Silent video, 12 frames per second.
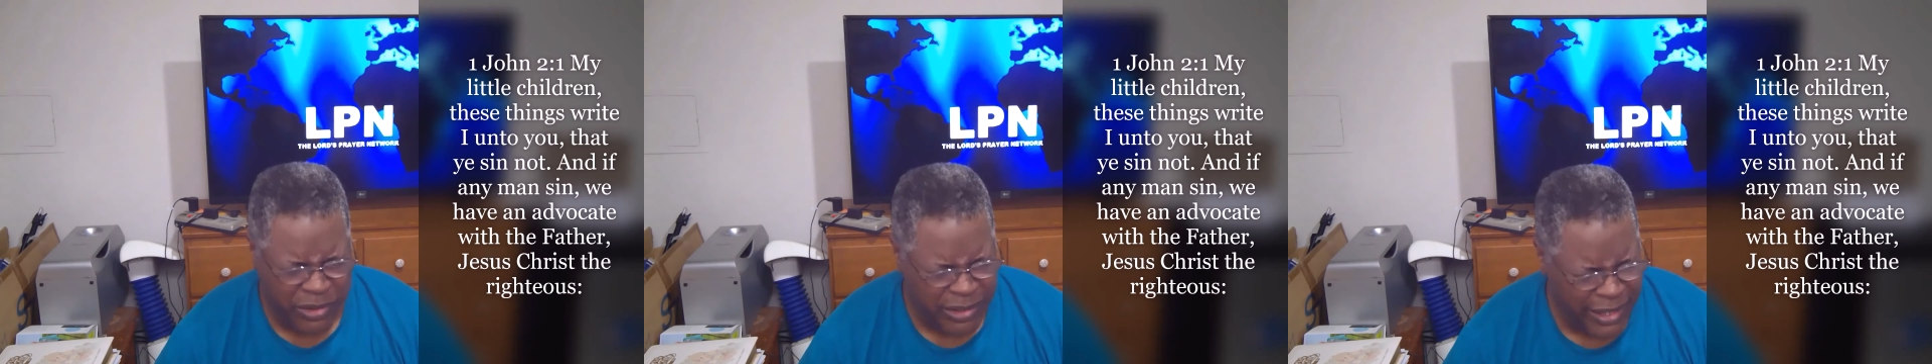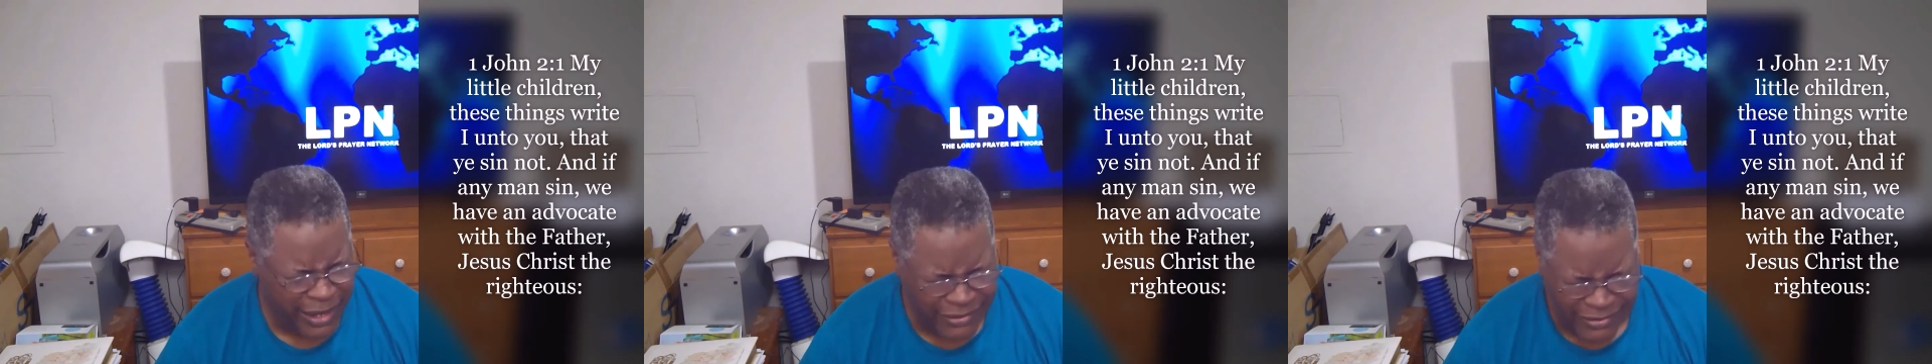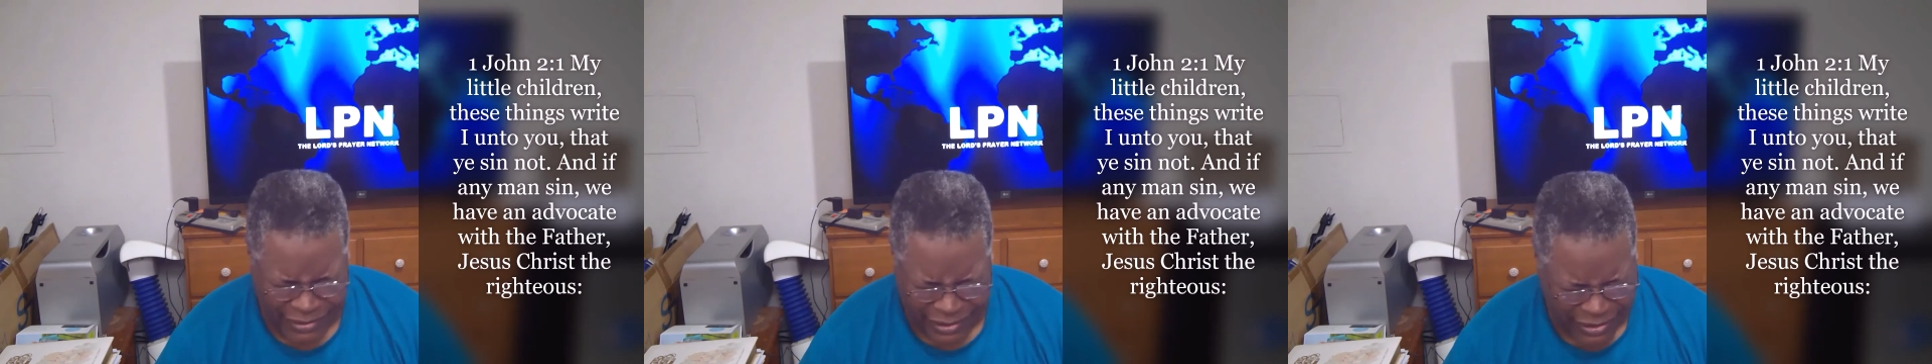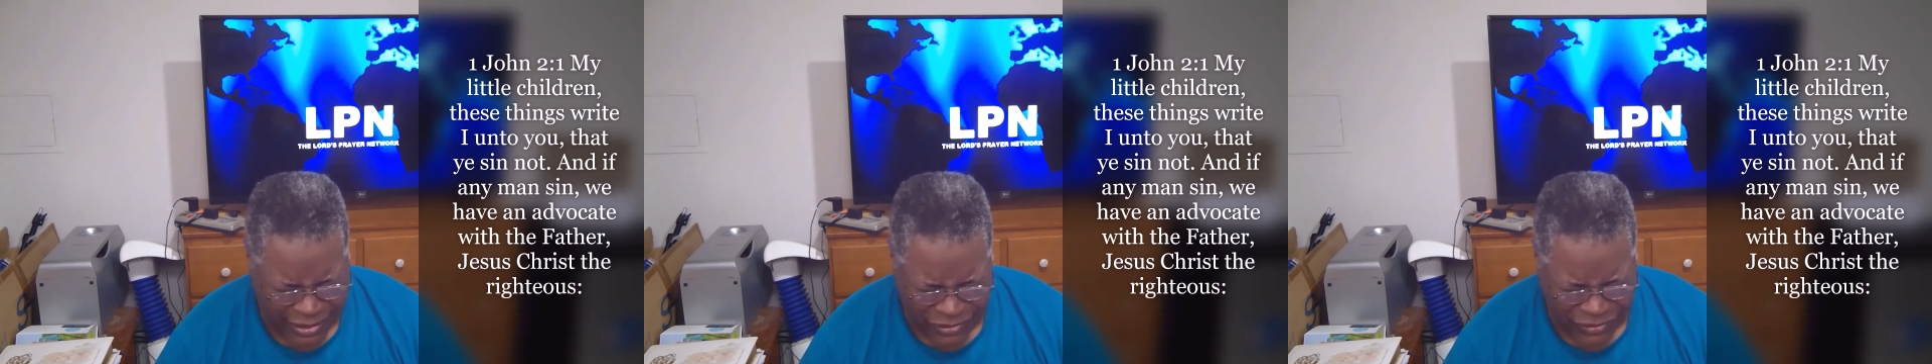not sin
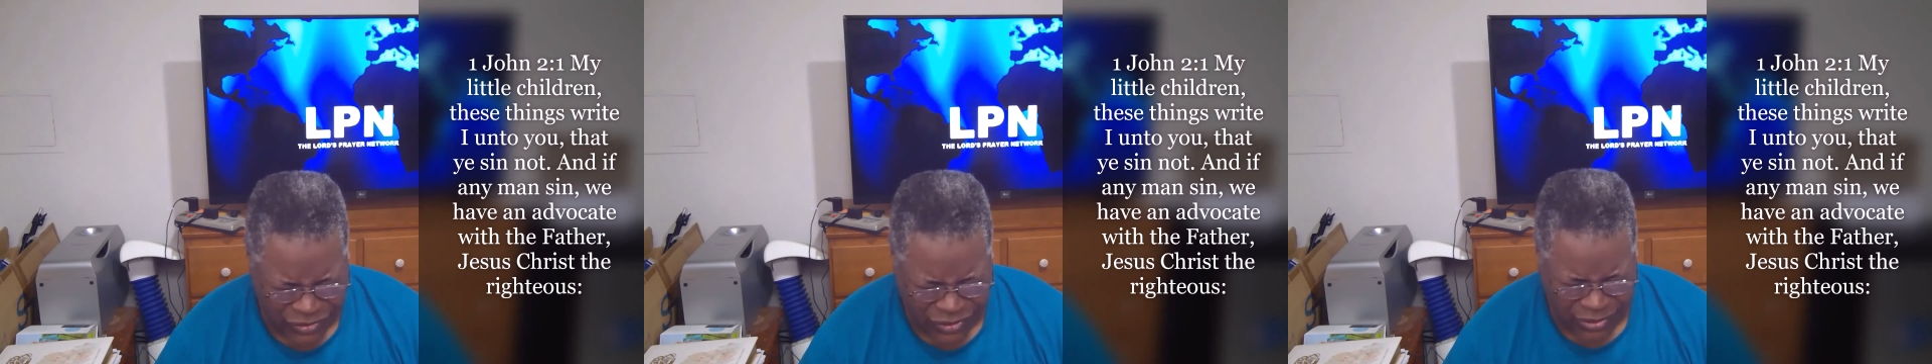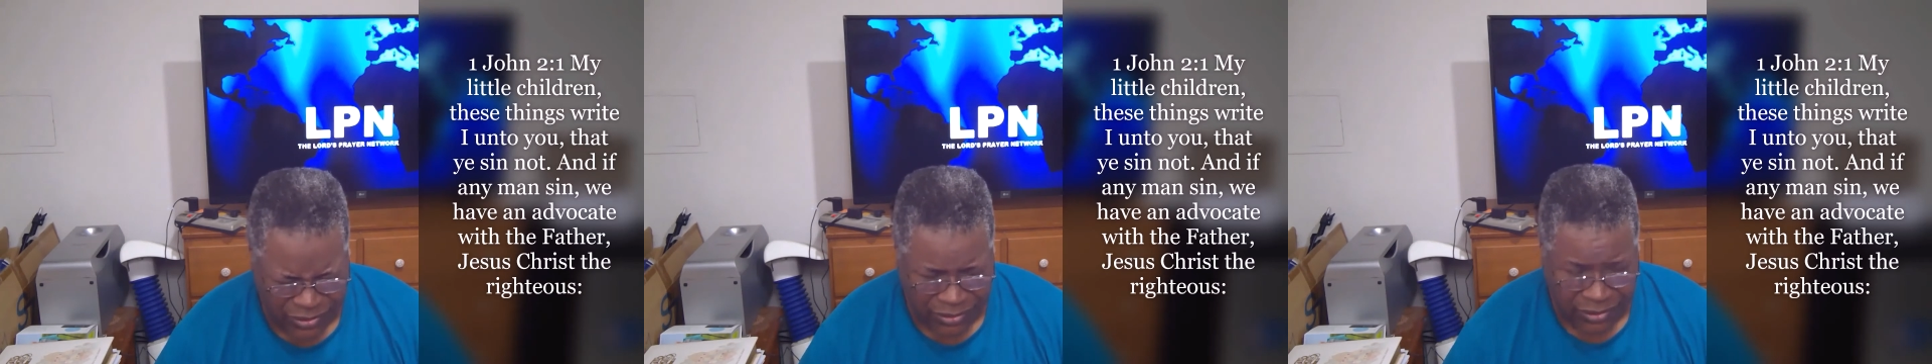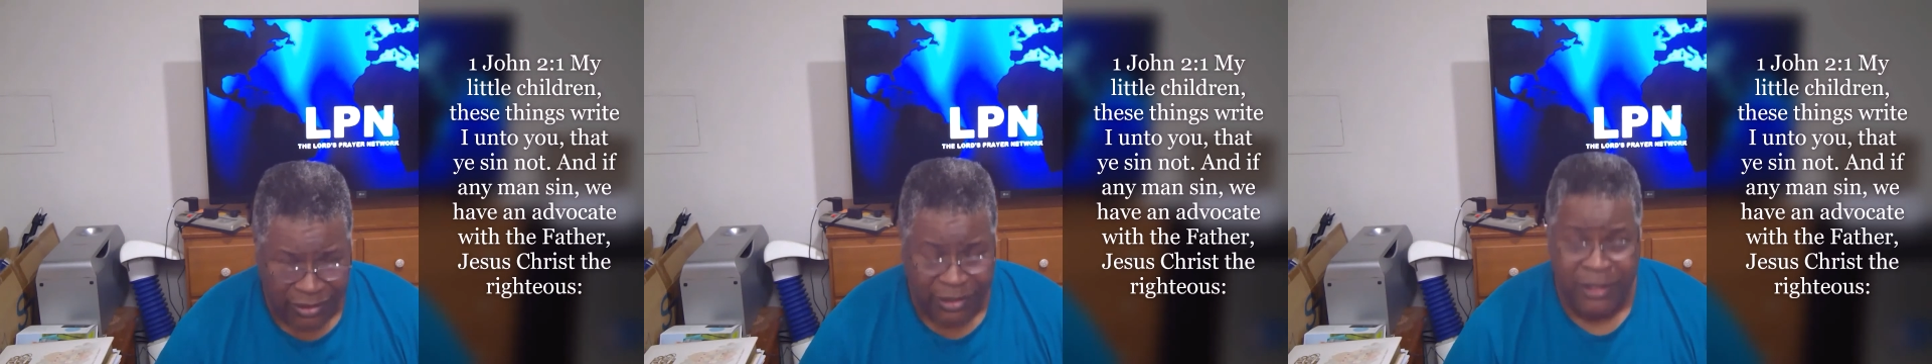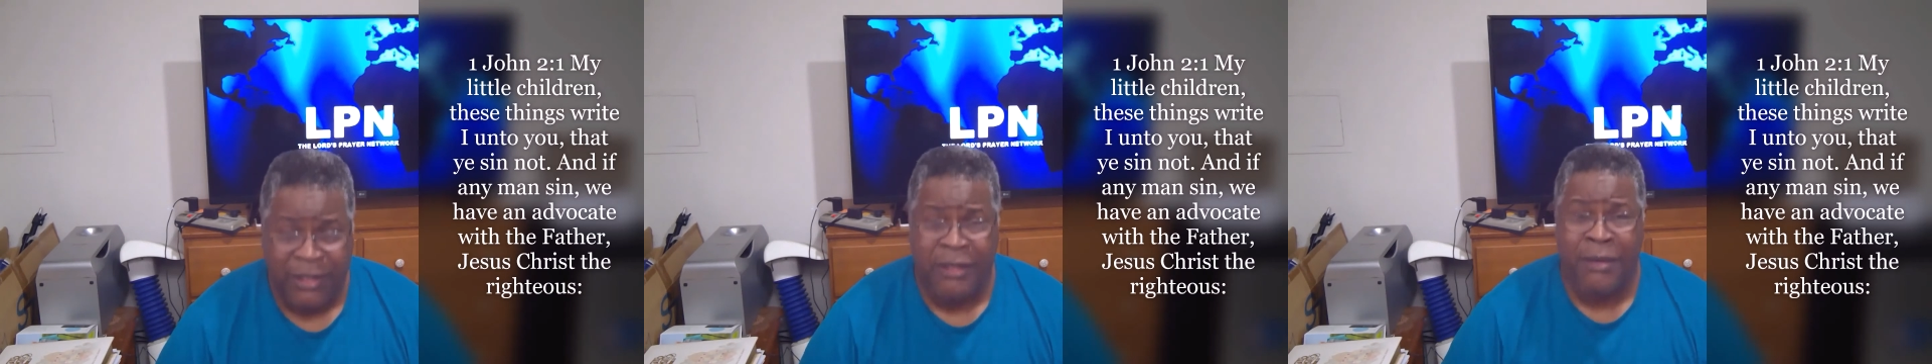against you.
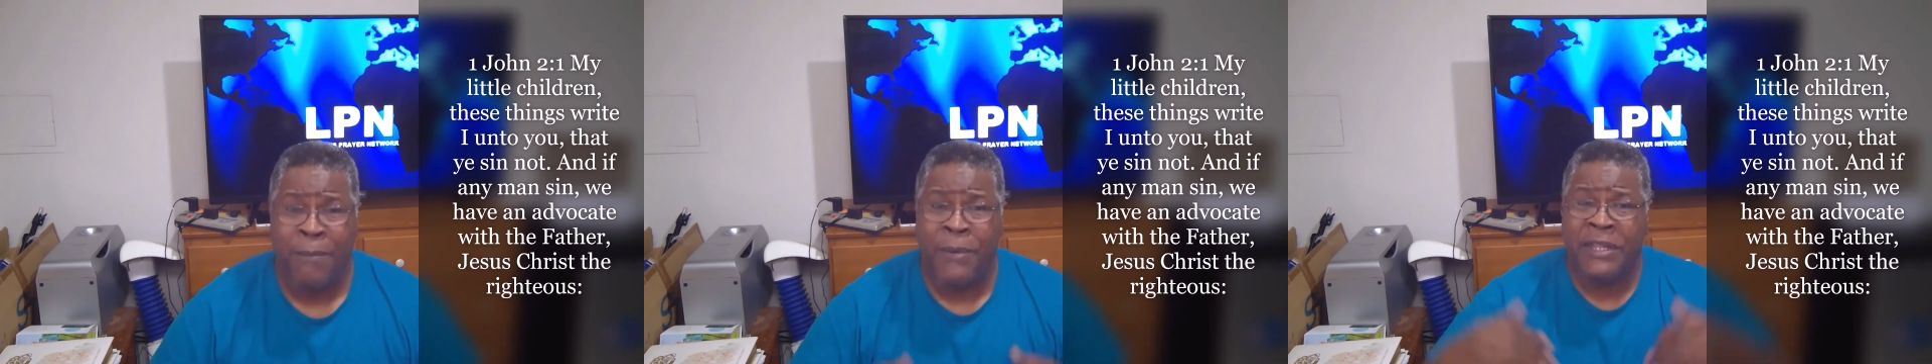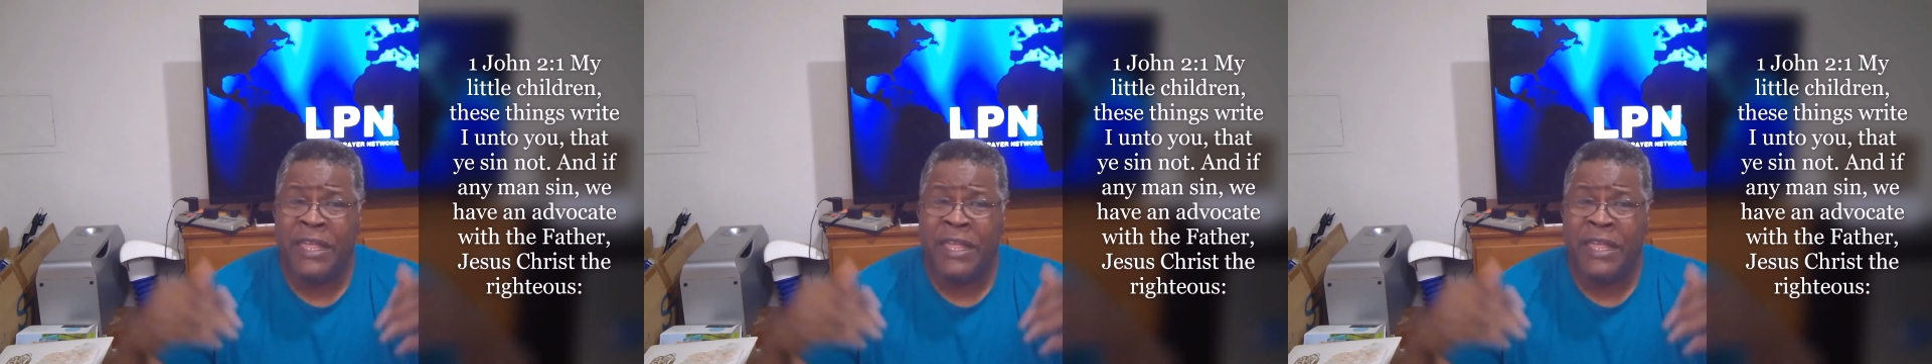But